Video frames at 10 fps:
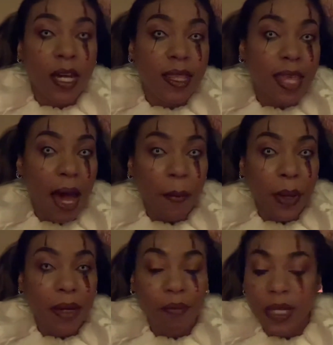that
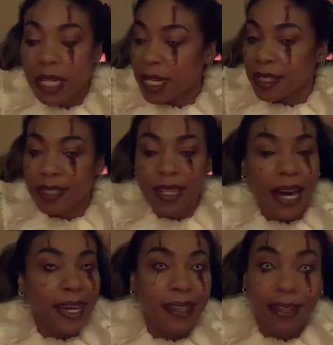might be a
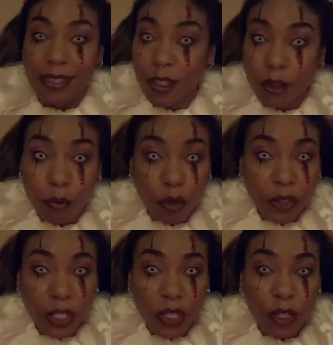sign that it's a good
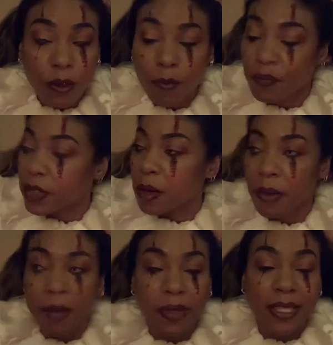movie to you. It
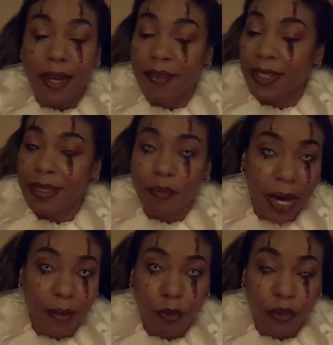might be a sign that it's a
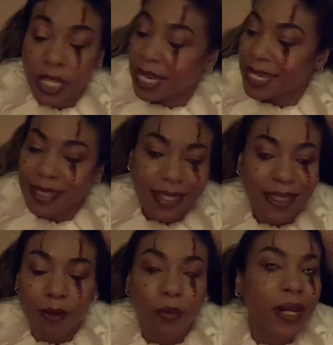bad movie. It
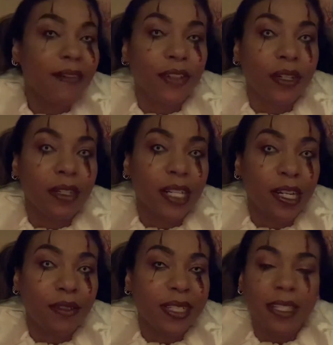doesn't, whatever, you
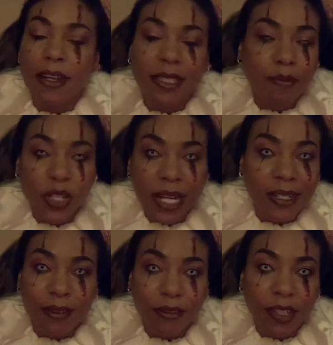know, it's all
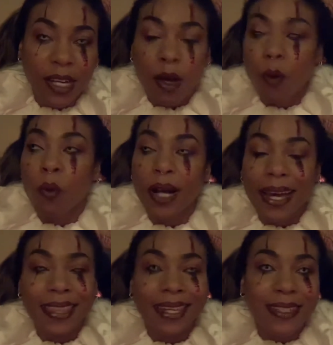subjective. What
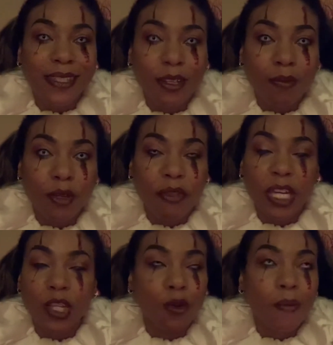I think is a good movie,
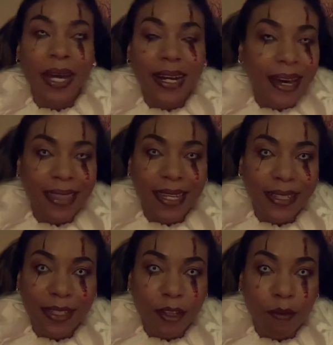you might not think
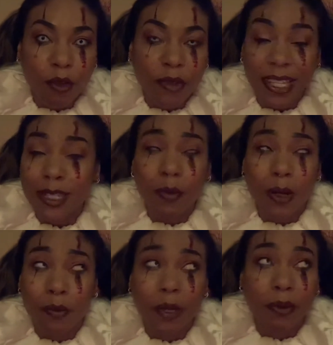is a good movie. That's why
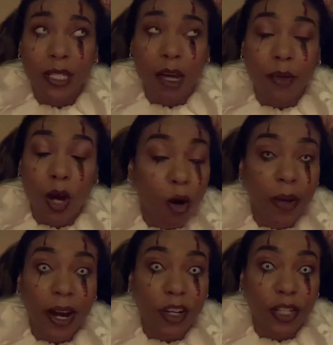when people tell me, oh my
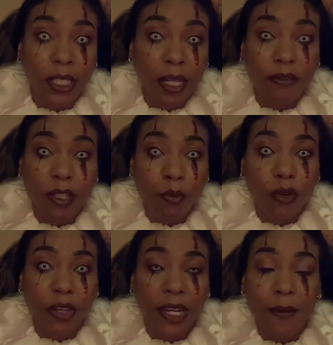God, you're gonna love this
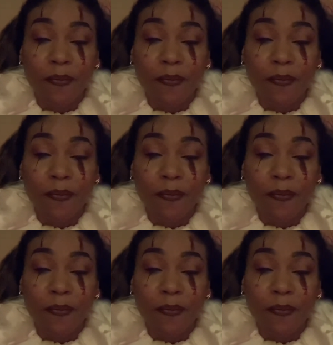movie,